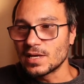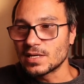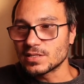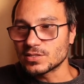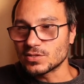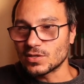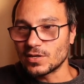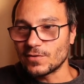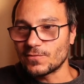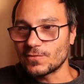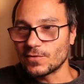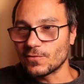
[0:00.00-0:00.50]

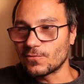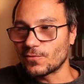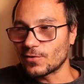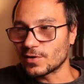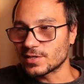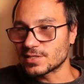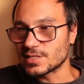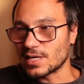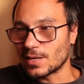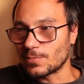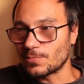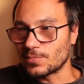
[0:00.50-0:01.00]
So if you, for
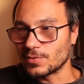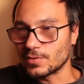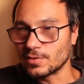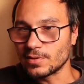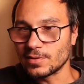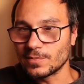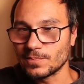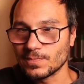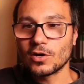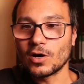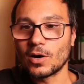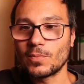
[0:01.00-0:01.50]

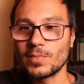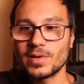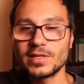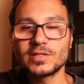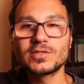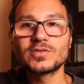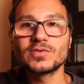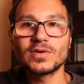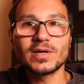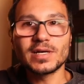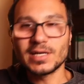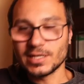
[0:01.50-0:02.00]
example, come
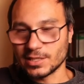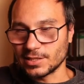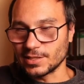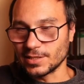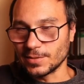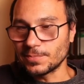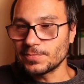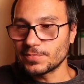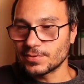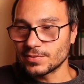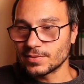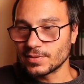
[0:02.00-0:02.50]
into a
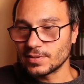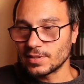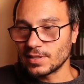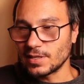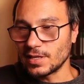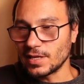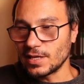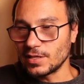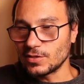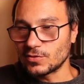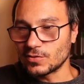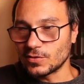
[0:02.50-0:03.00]
clip
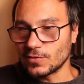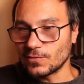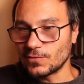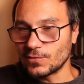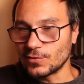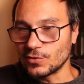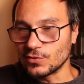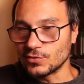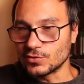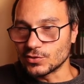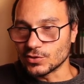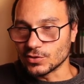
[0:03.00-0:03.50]
into the
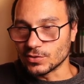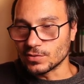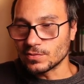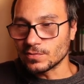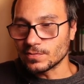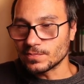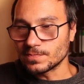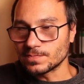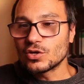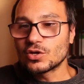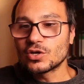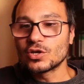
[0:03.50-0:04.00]
fusion,
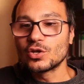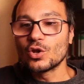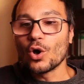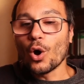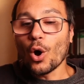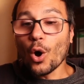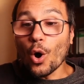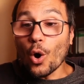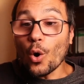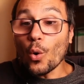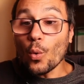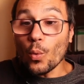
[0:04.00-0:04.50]
you can
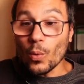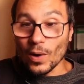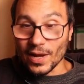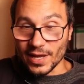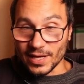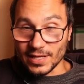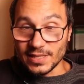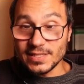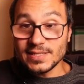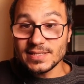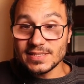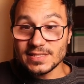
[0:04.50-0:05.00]

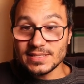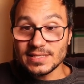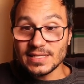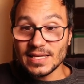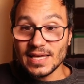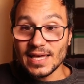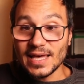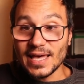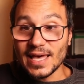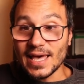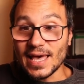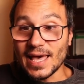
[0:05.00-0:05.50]
always
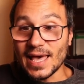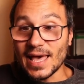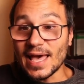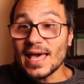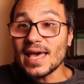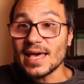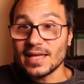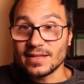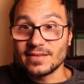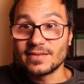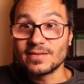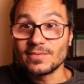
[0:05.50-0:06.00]

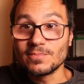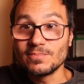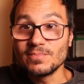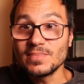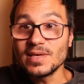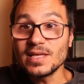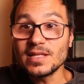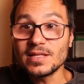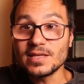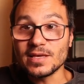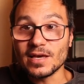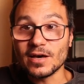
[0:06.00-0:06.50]
add
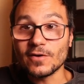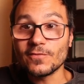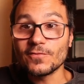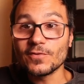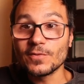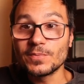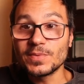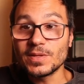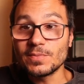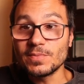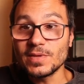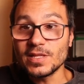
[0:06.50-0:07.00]
media
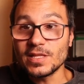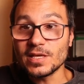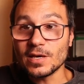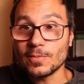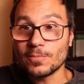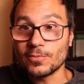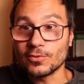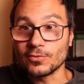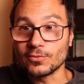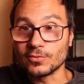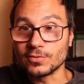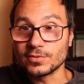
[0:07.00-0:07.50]
from the media
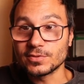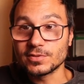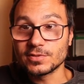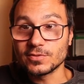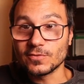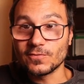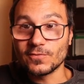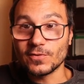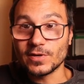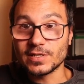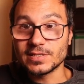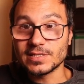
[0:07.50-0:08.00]
pool. So
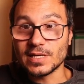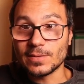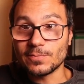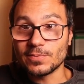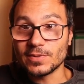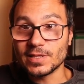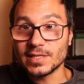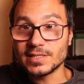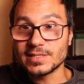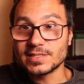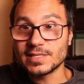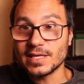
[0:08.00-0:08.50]
for
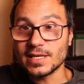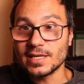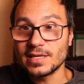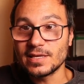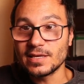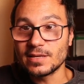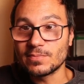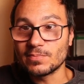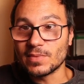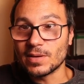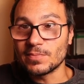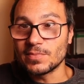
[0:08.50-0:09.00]
example, let's say
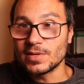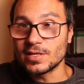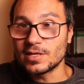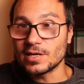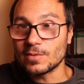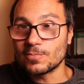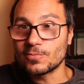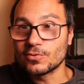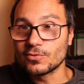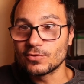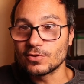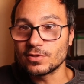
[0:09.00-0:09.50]
here in my
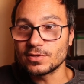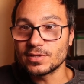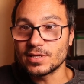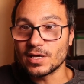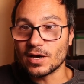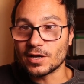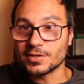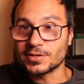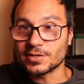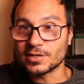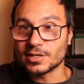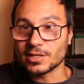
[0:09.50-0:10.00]
media pool, the
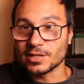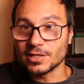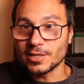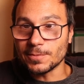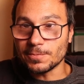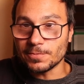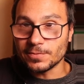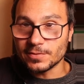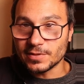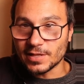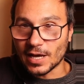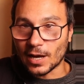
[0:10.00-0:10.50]
other
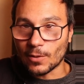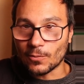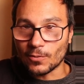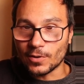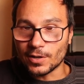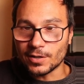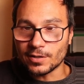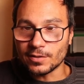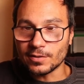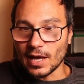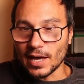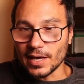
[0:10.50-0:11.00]
clip, that
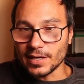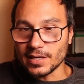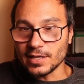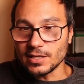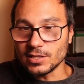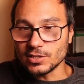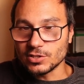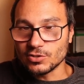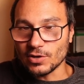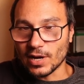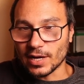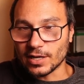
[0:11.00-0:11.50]
one, I
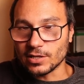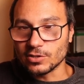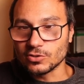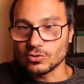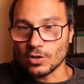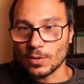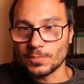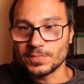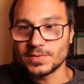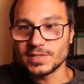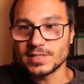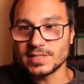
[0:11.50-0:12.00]
can drag and
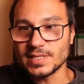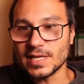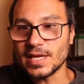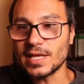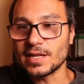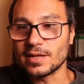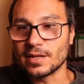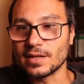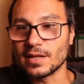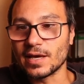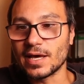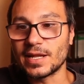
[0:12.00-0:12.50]
drop this
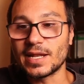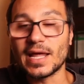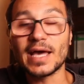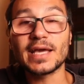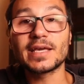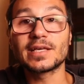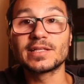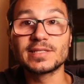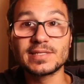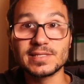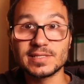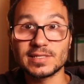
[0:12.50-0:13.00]
in and I
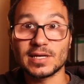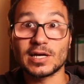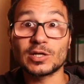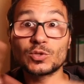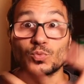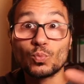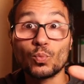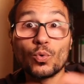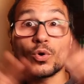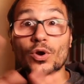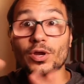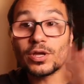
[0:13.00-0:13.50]
can
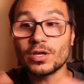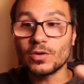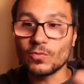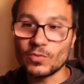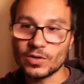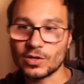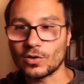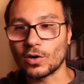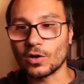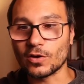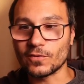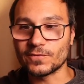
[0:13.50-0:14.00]
start working
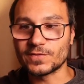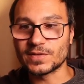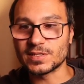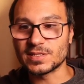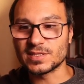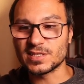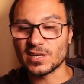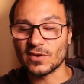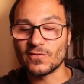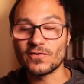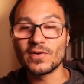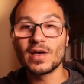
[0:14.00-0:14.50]
with all of the
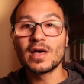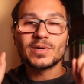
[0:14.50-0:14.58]
stuff.